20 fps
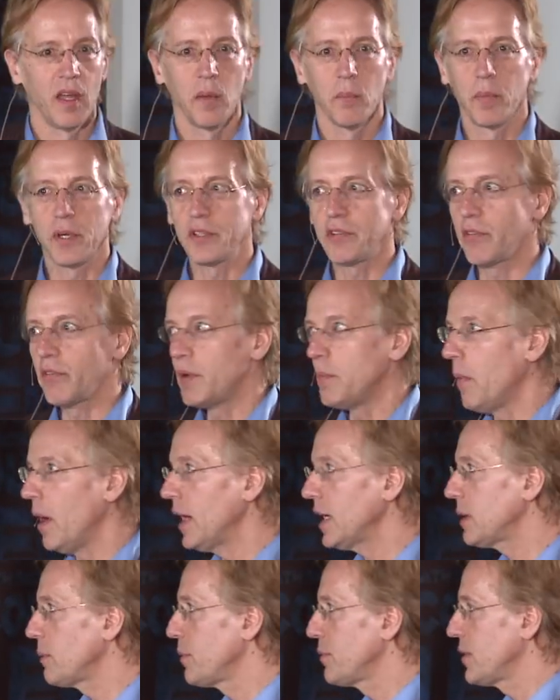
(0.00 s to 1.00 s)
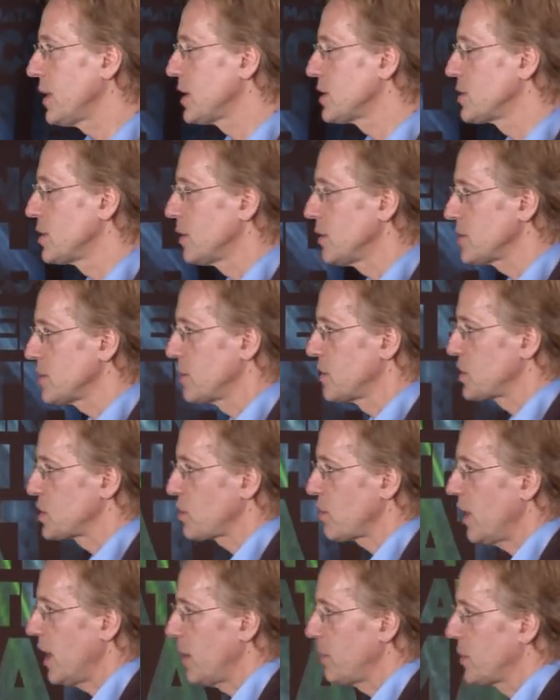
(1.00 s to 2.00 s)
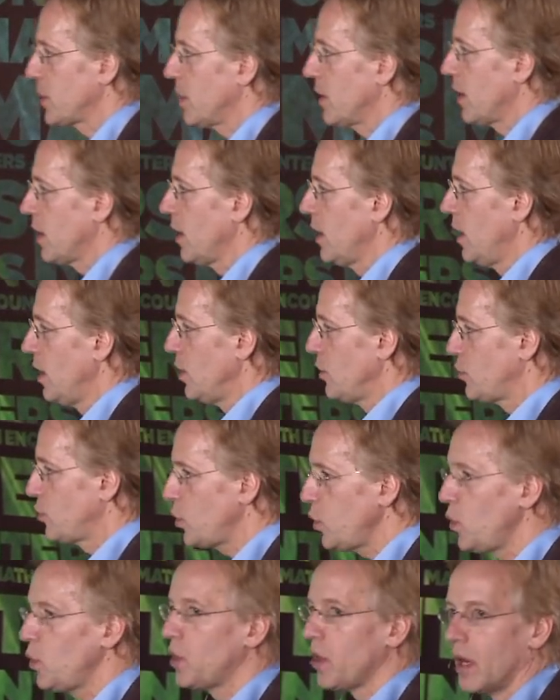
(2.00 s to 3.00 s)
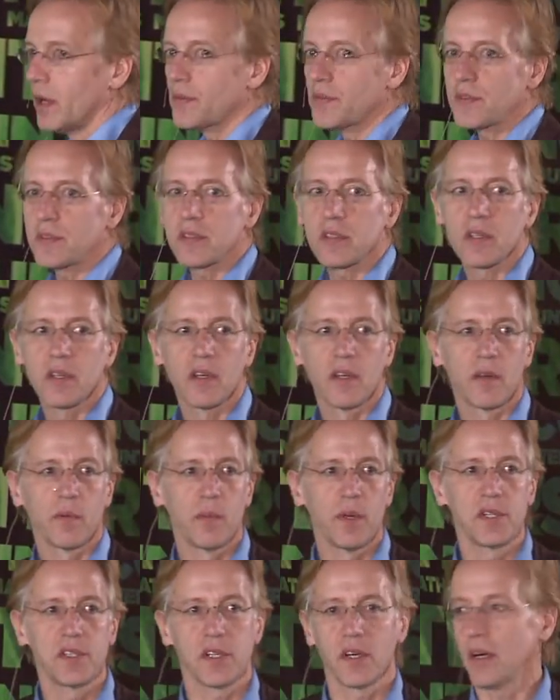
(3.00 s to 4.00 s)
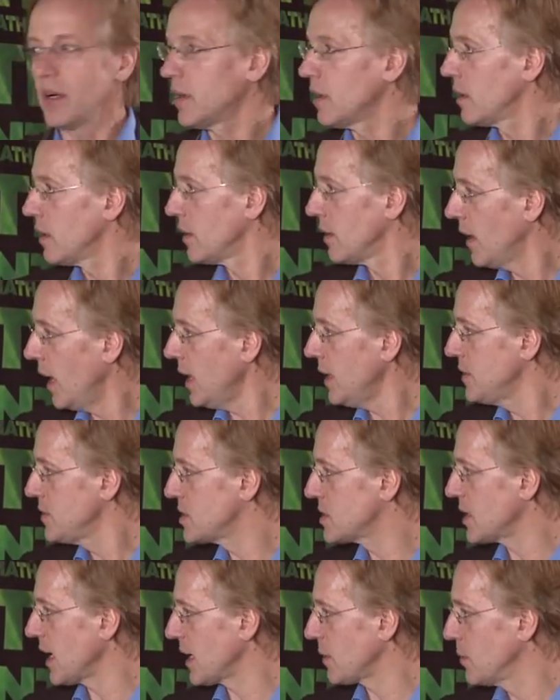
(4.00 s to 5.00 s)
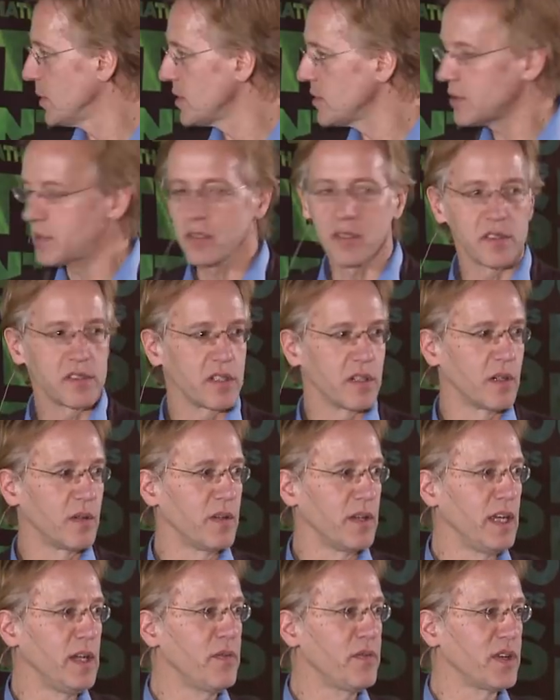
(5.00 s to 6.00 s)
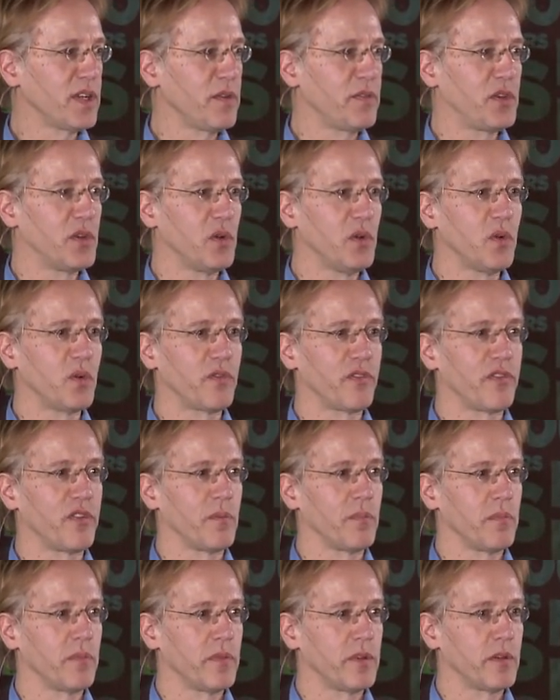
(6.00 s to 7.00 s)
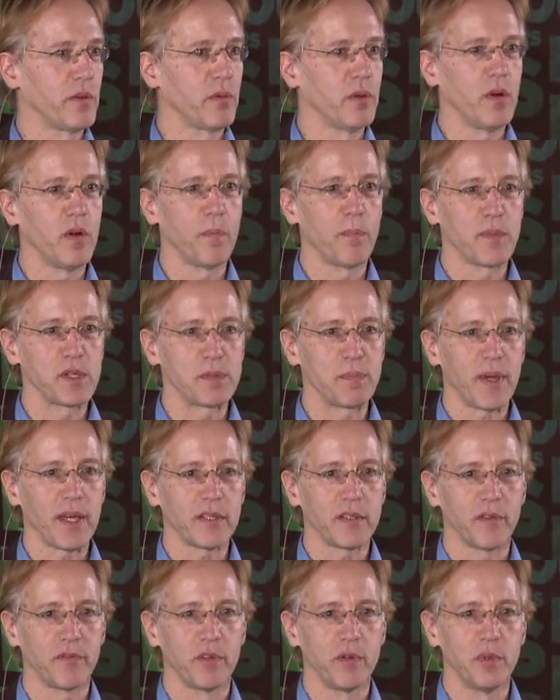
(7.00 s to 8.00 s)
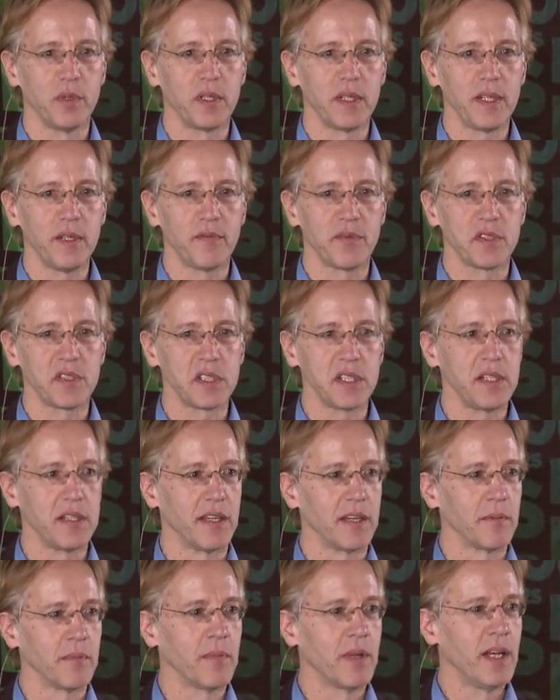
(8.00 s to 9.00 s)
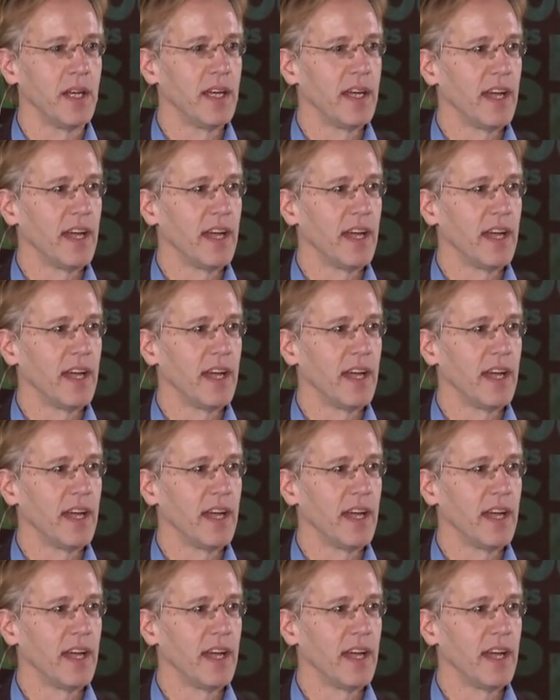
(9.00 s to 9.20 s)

But the remarkable thing is he also described there are two gons, which are line segments. So even if you look from the wrong perspective, you wouldn't even see them.